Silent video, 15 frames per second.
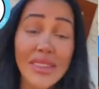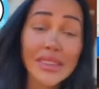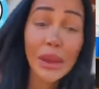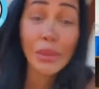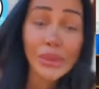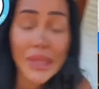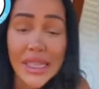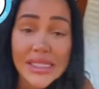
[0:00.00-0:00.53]
the
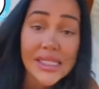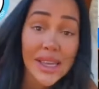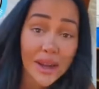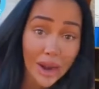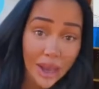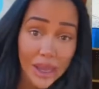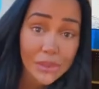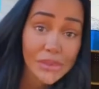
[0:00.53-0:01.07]
place that
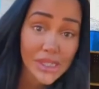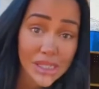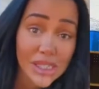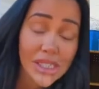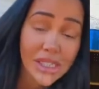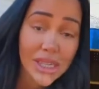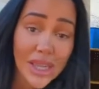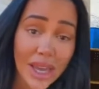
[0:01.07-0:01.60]
I'm
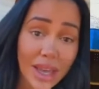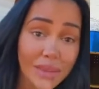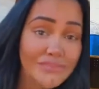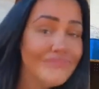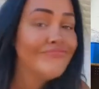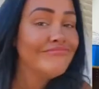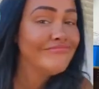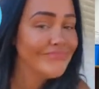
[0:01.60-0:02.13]
teaching at,
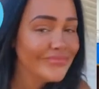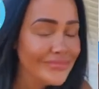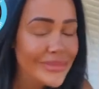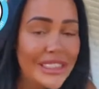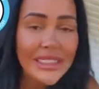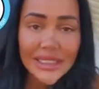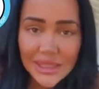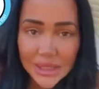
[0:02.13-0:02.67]

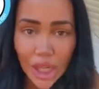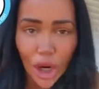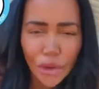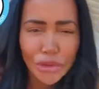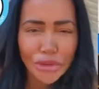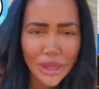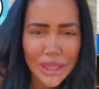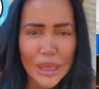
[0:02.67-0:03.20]
are
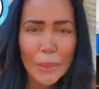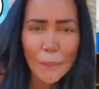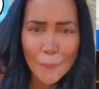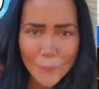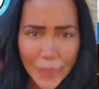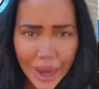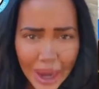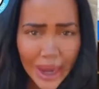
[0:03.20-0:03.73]
really
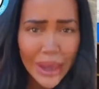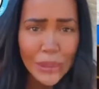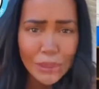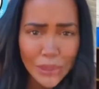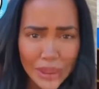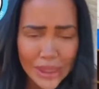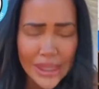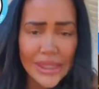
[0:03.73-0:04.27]
my
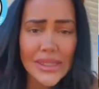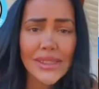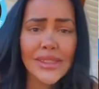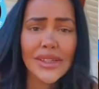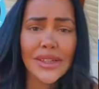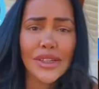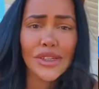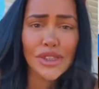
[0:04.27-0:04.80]

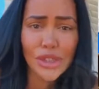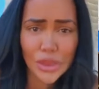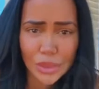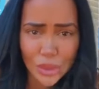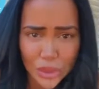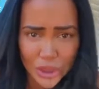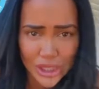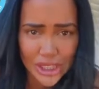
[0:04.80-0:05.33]
biggest
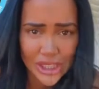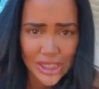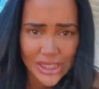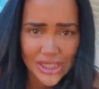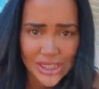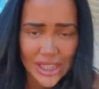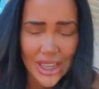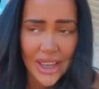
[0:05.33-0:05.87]

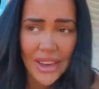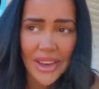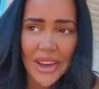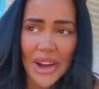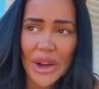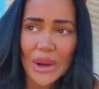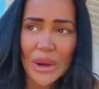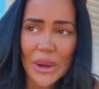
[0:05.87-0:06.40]
supporters.
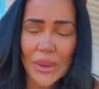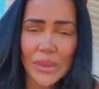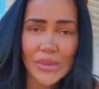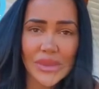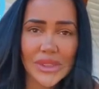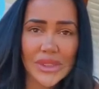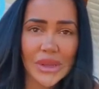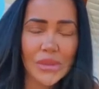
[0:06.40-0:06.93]

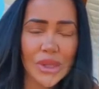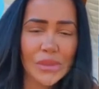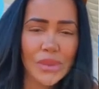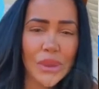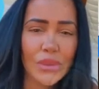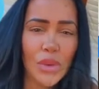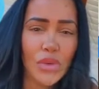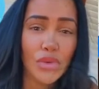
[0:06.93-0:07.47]
Some of the
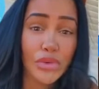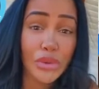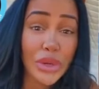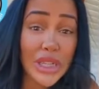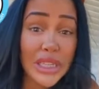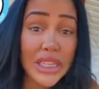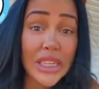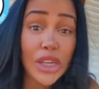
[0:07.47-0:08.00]
people
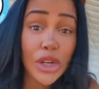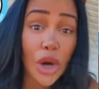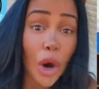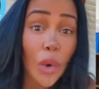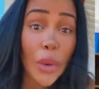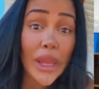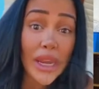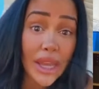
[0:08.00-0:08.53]
really
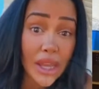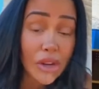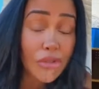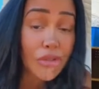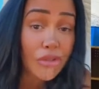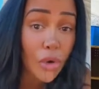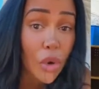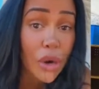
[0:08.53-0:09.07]
going in
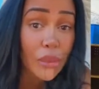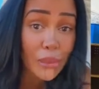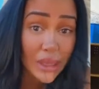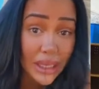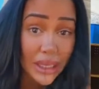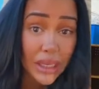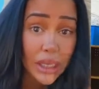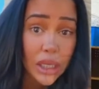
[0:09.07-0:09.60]
for
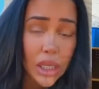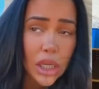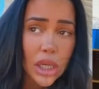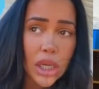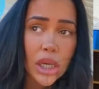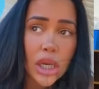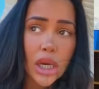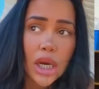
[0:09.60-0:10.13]
me.
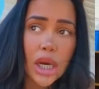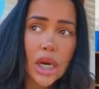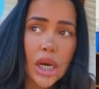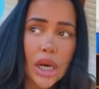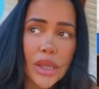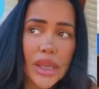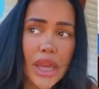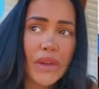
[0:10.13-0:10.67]

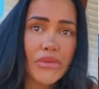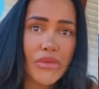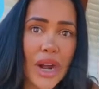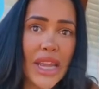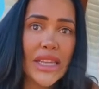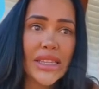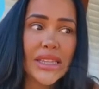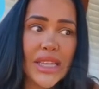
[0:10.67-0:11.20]
They
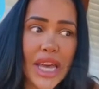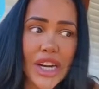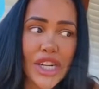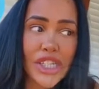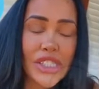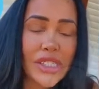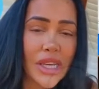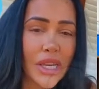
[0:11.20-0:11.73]
write
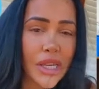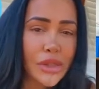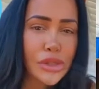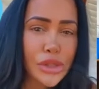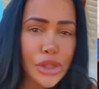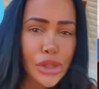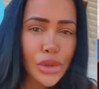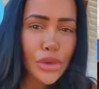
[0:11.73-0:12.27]
letters
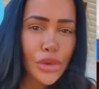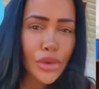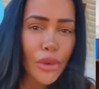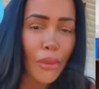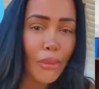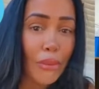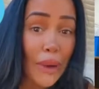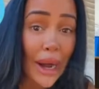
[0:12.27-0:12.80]
into
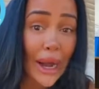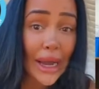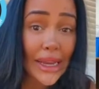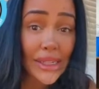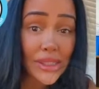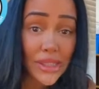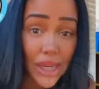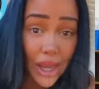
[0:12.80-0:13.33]
my
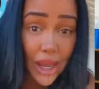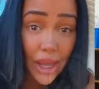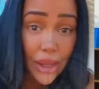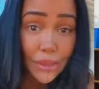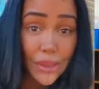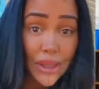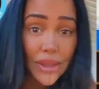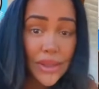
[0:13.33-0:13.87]
job